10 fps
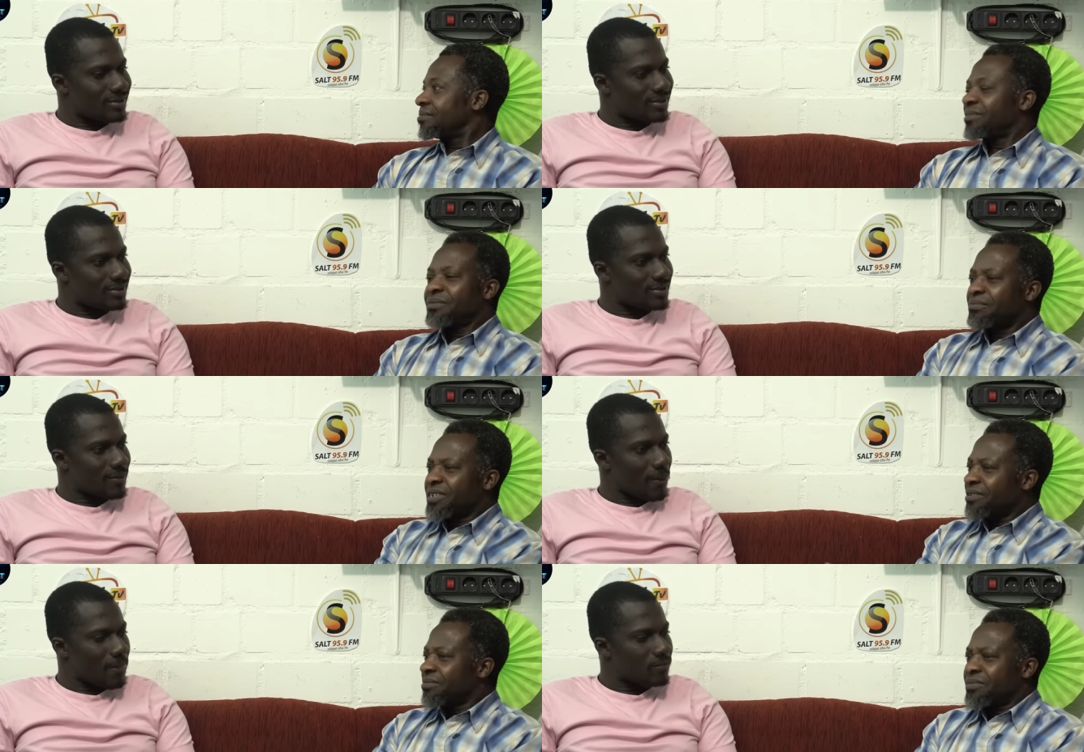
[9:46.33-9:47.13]
Speaker 1: Me
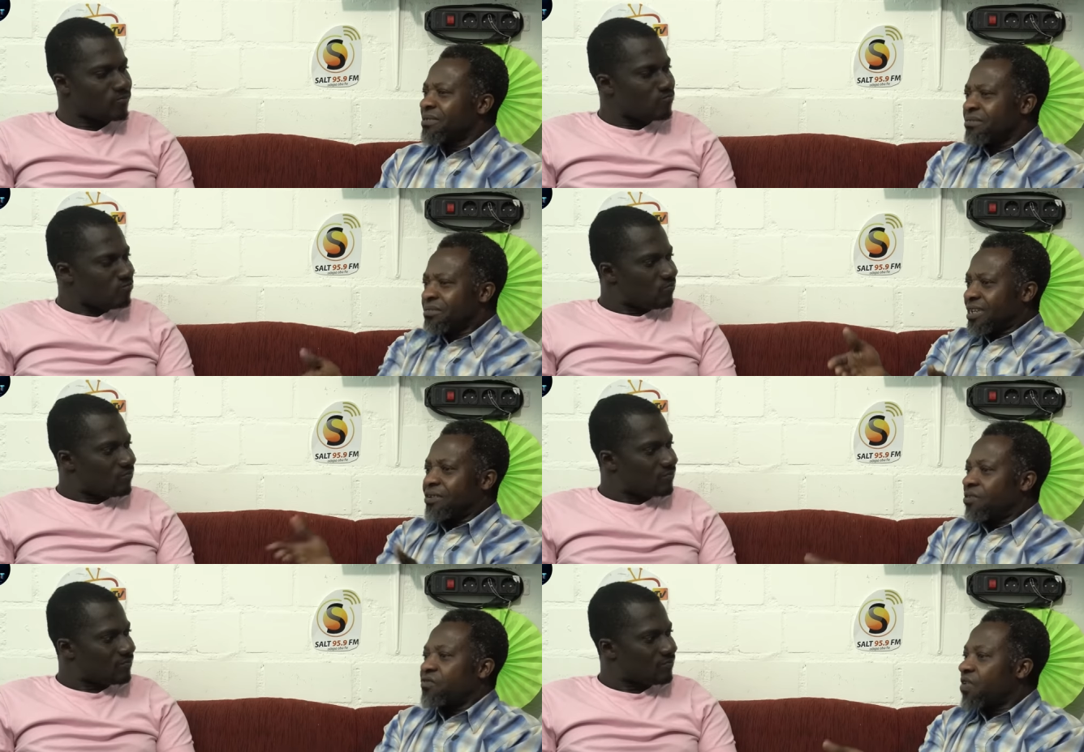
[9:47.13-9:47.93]
me me
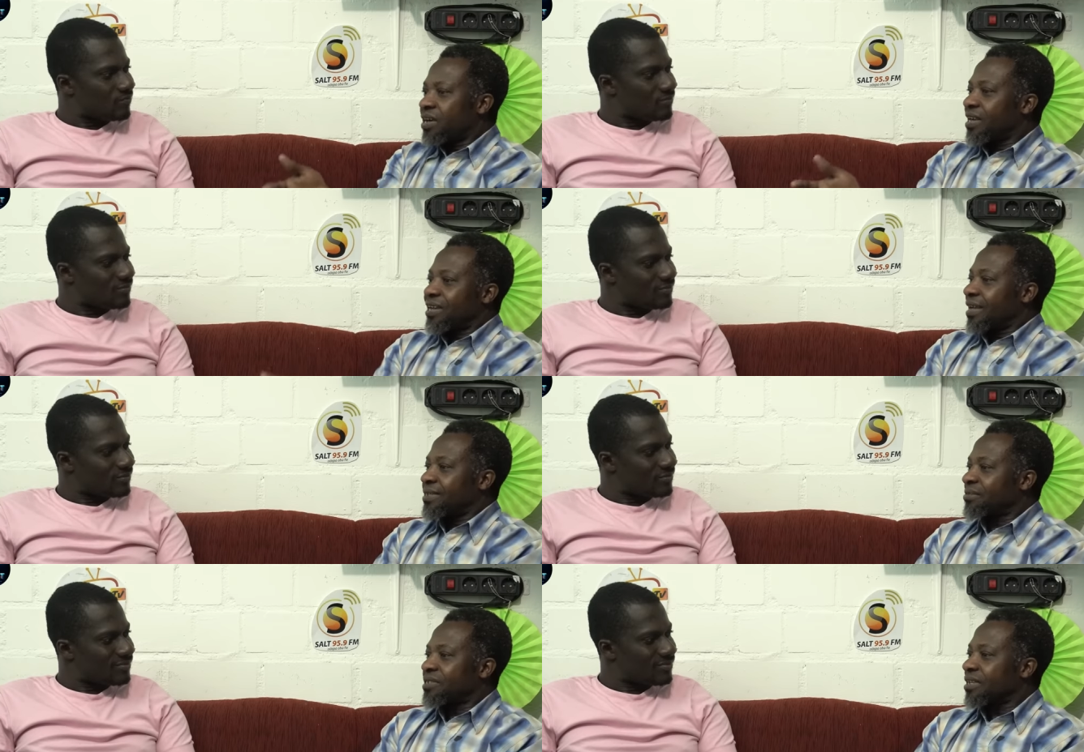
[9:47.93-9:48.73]
ka konfoa grada
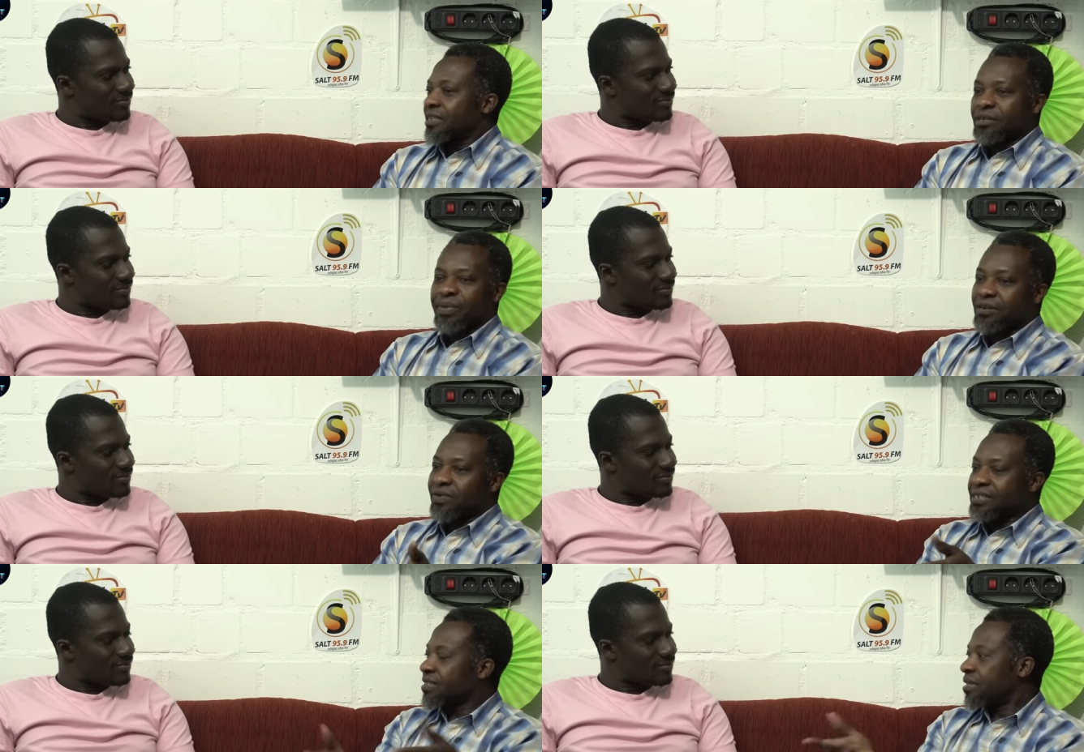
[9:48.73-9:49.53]
asem se nipa no
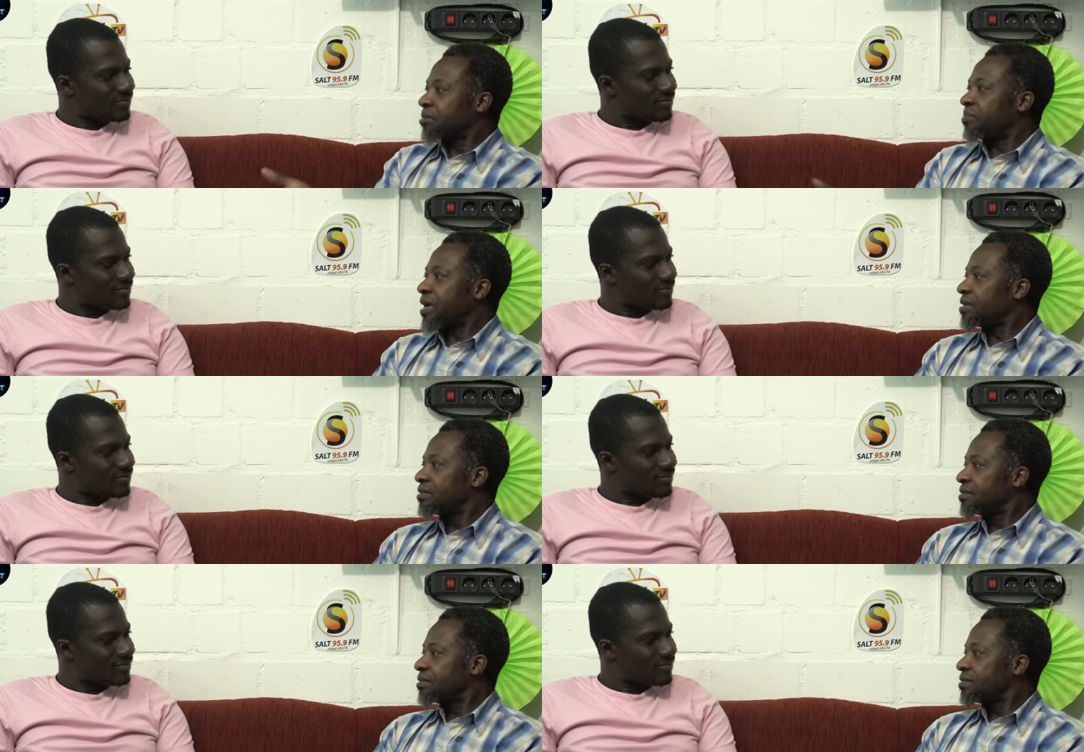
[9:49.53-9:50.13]
watre nipa.